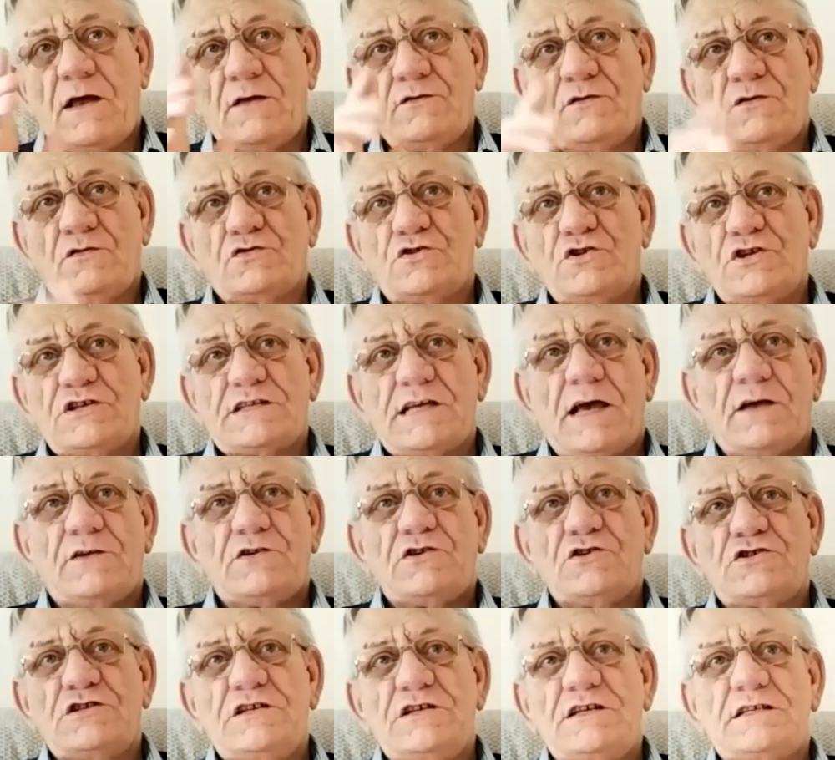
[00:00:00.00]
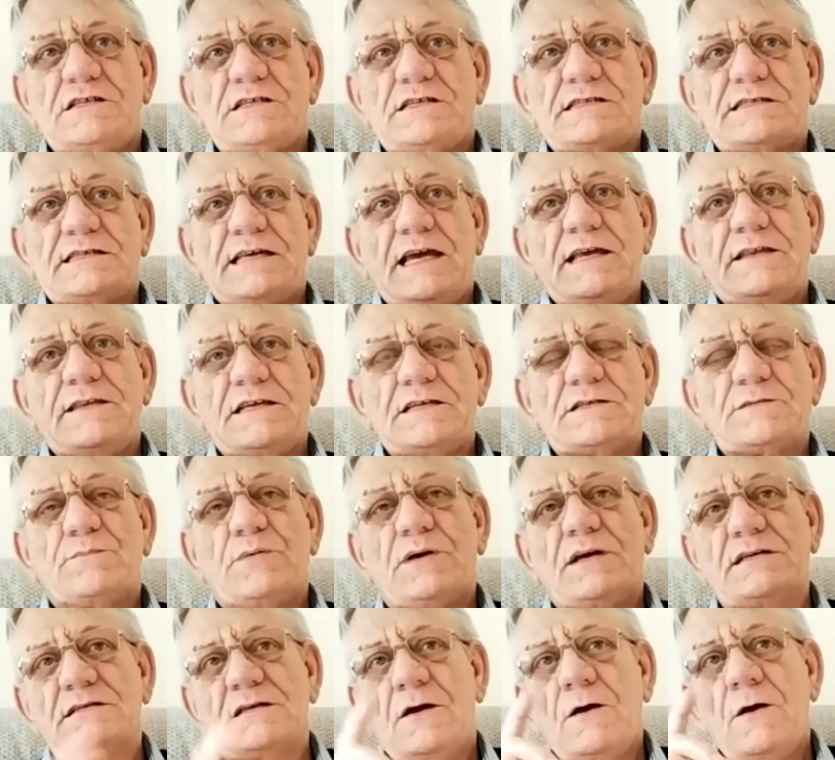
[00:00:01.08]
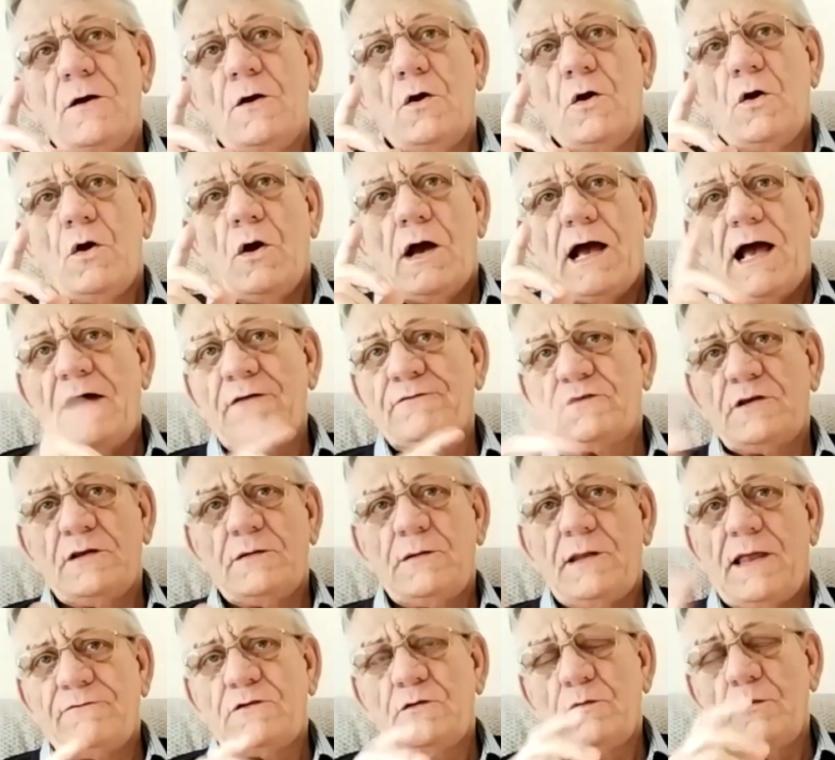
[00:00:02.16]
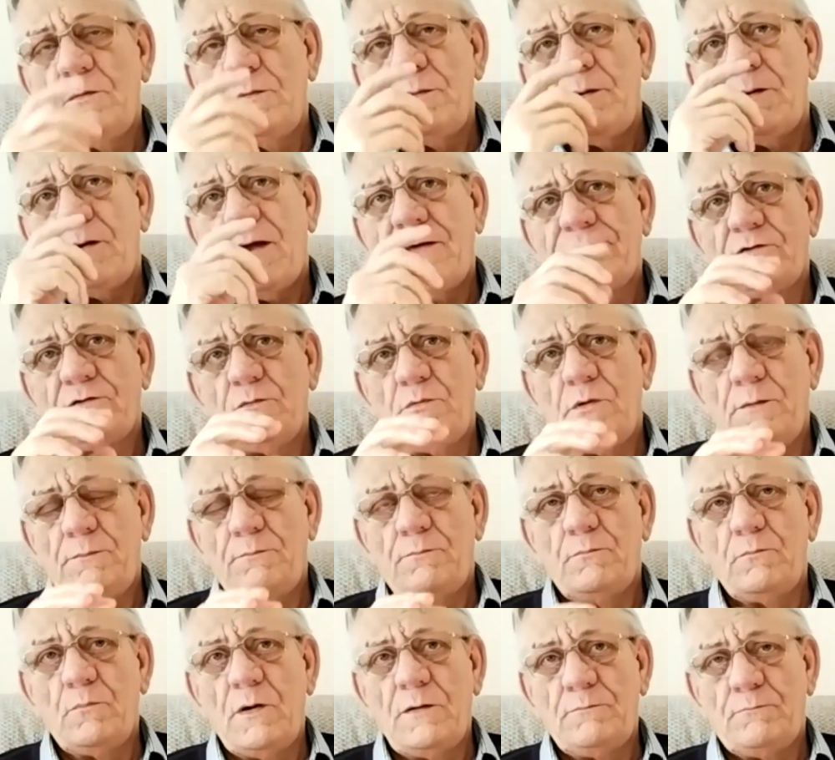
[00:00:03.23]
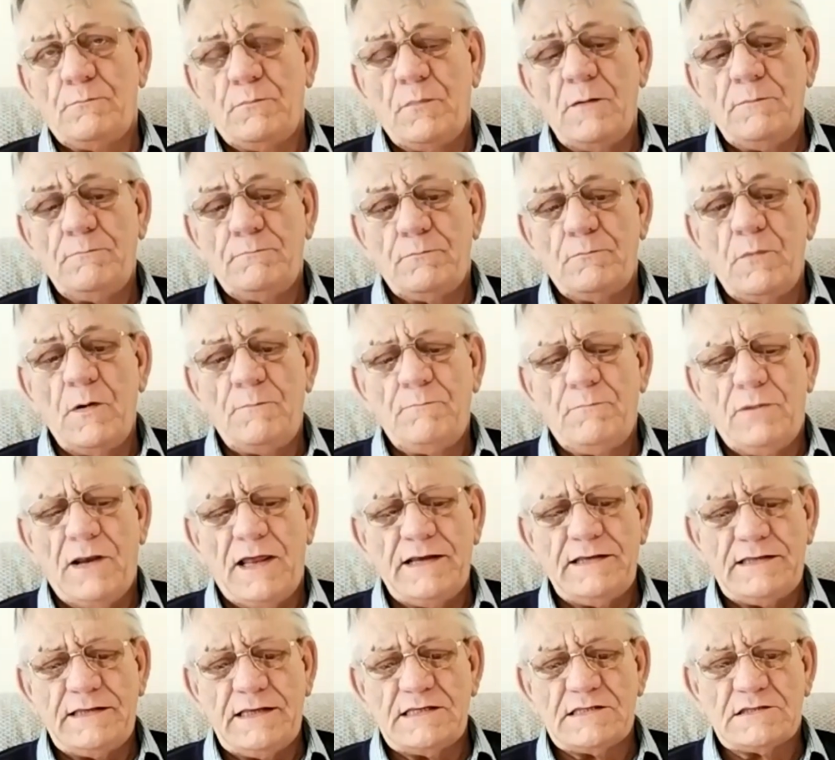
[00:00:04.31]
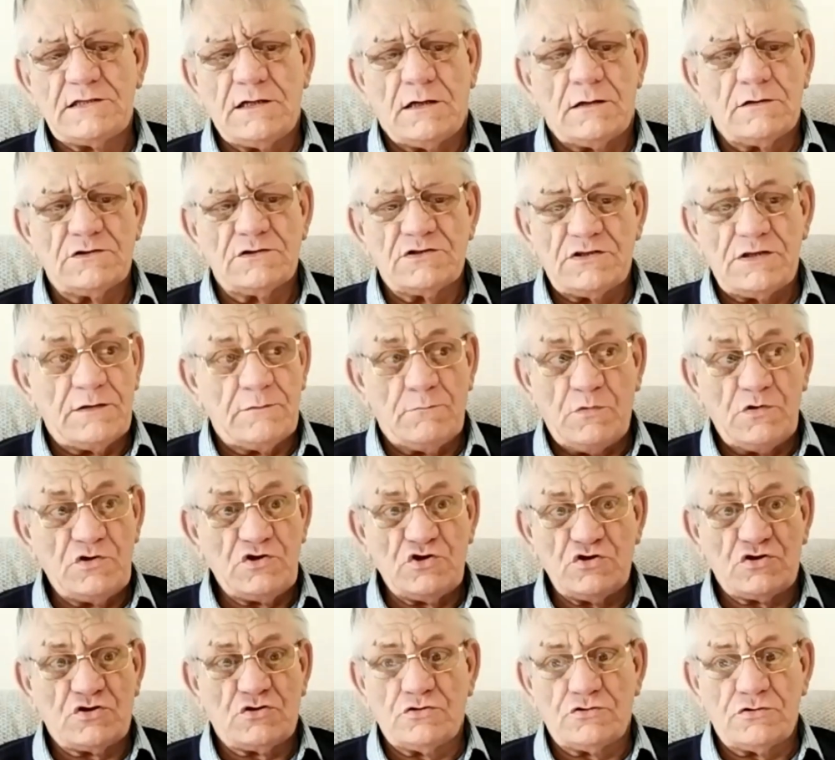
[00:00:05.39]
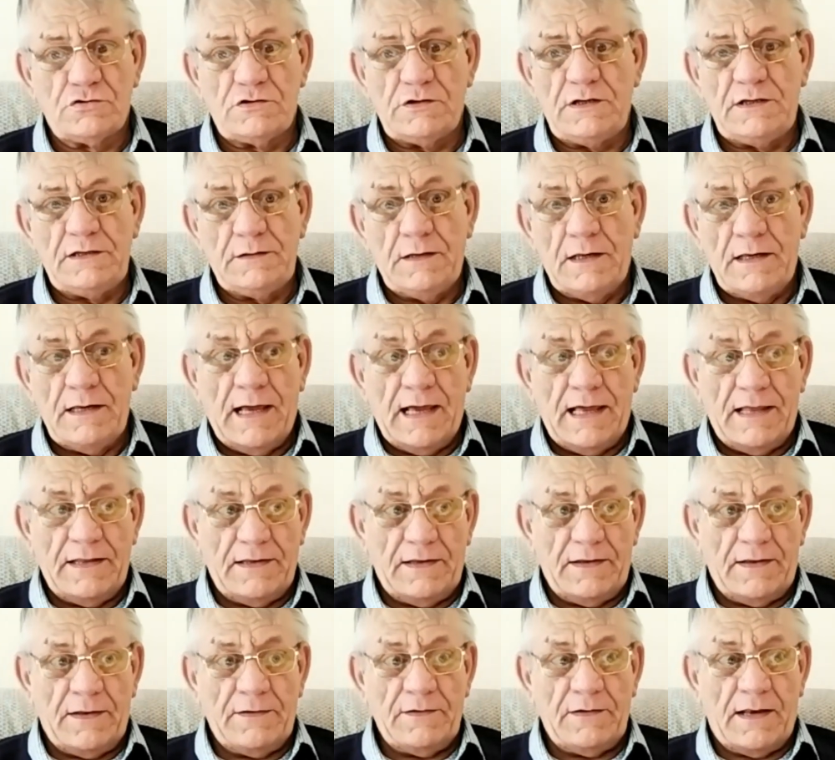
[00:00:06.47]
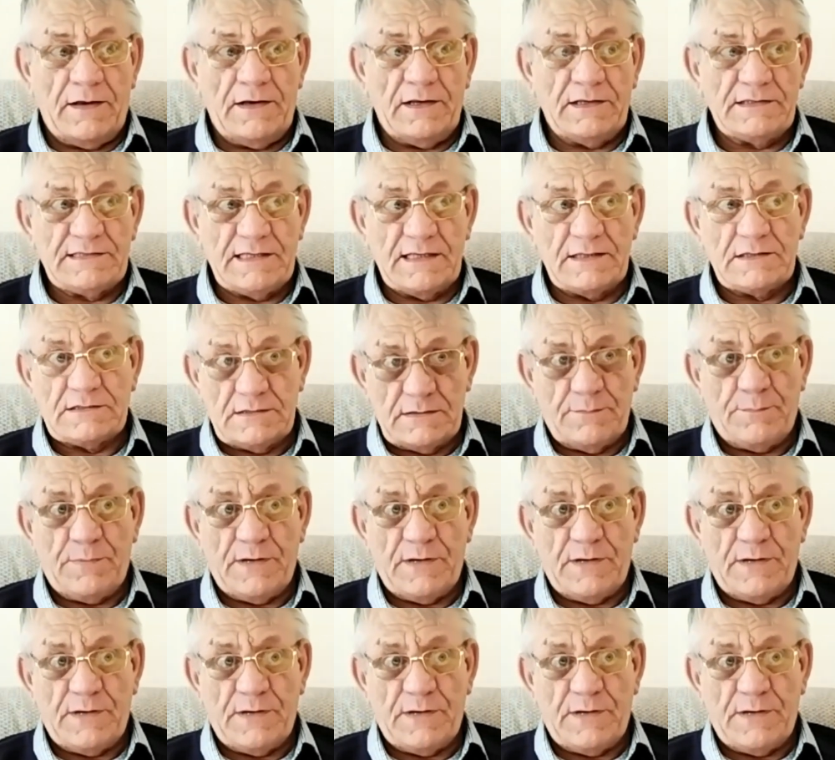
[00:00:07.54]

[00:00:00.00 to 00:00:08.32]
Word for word: I just gonna I just need to say this piece. After after we after we we, we, we played these songs and we just couldn't, and, and I said to the